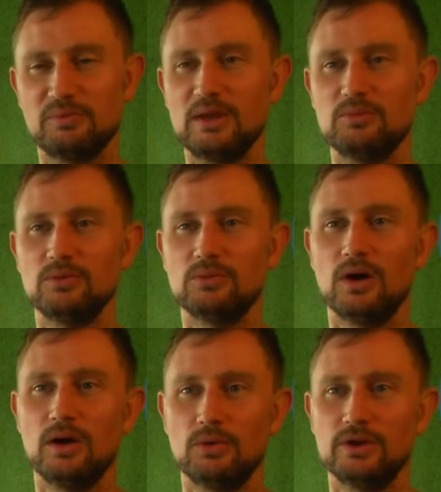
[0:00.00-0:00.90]
of people. And
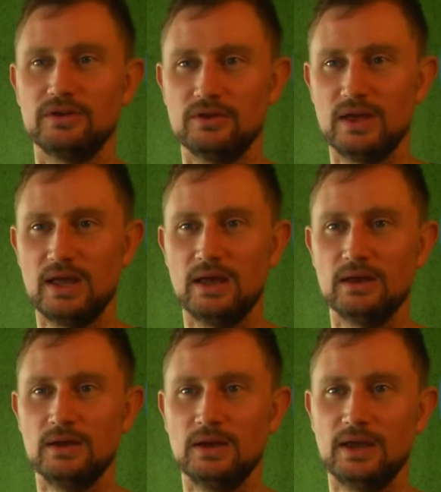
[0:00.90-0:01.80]
what I want to do here
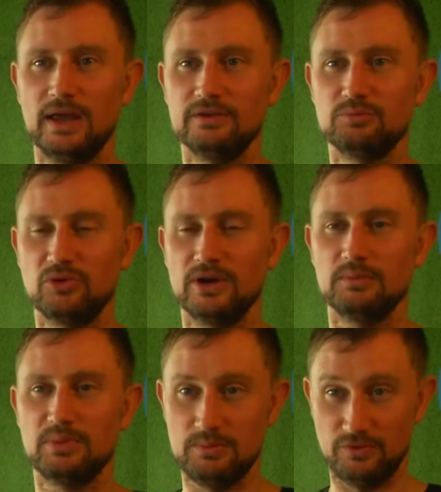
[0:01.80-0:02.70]
is bring
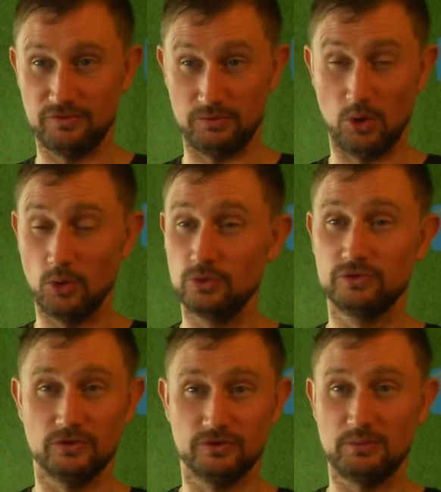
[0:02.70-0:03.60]
people from all
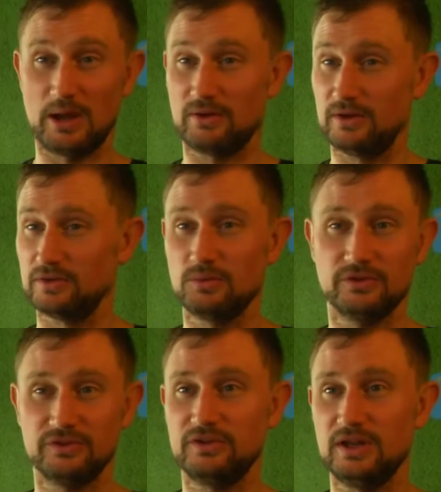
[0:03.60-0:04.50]
sorts of backgrounds. I
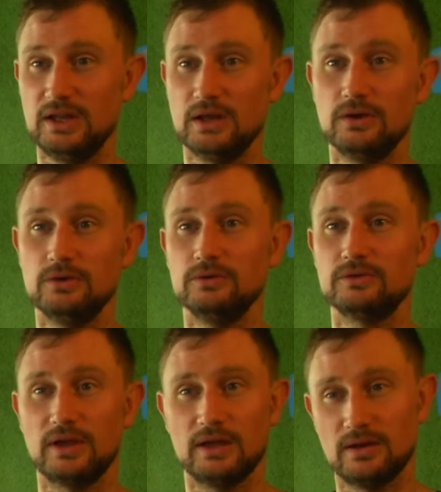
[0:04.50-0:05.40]
want
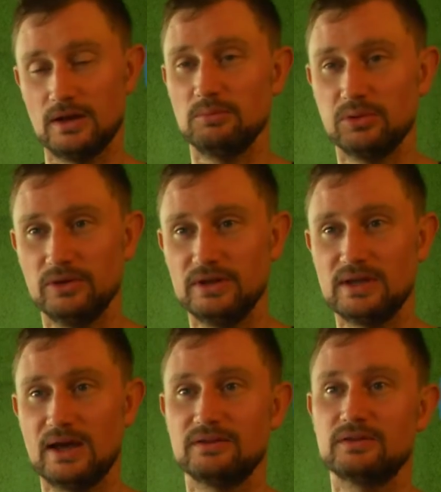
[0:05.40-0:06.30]
CEOs and unemployed
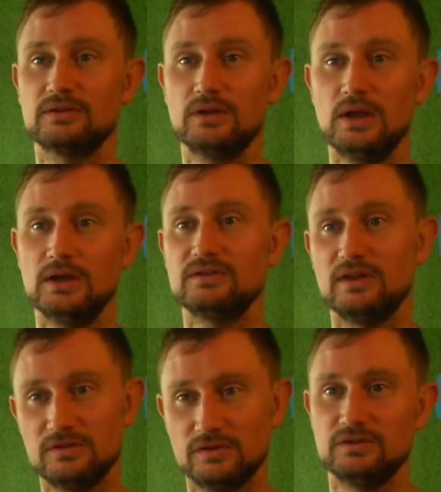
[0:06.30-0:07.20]
dads,
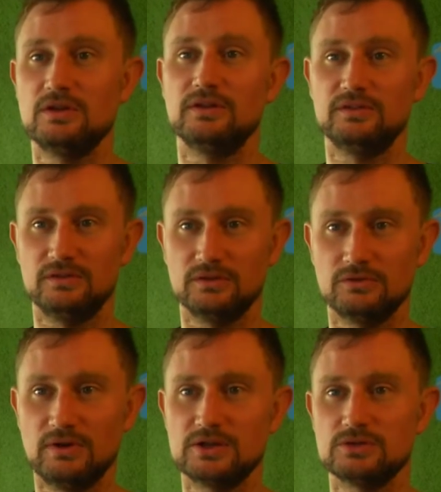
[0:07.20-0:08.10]
teachers, nurses, and
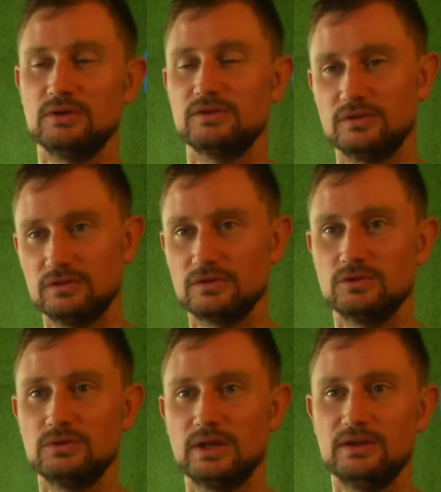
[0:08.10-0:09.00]
graduates and
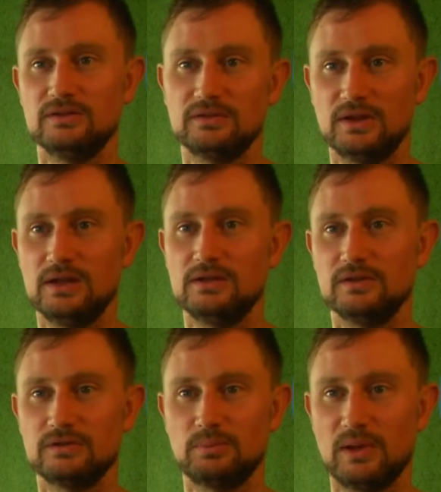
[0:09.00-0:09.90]
school kids in
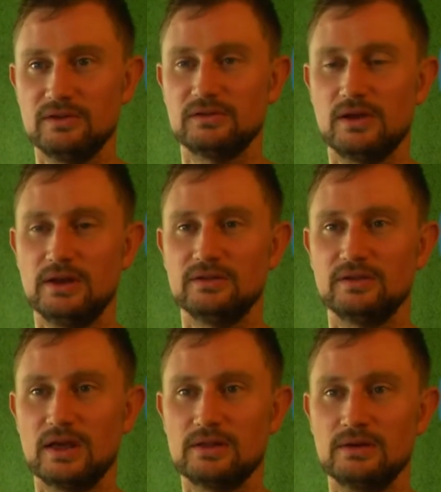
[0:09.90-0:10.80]
this place learning
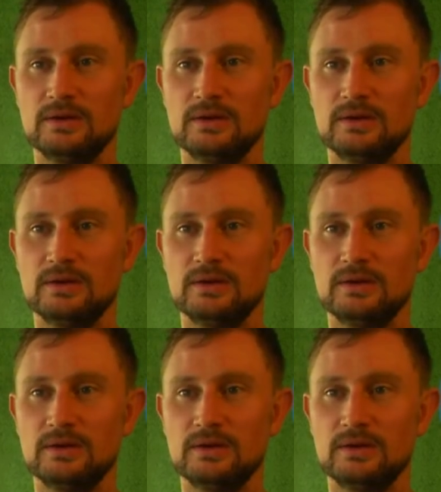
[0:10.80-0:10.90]
together.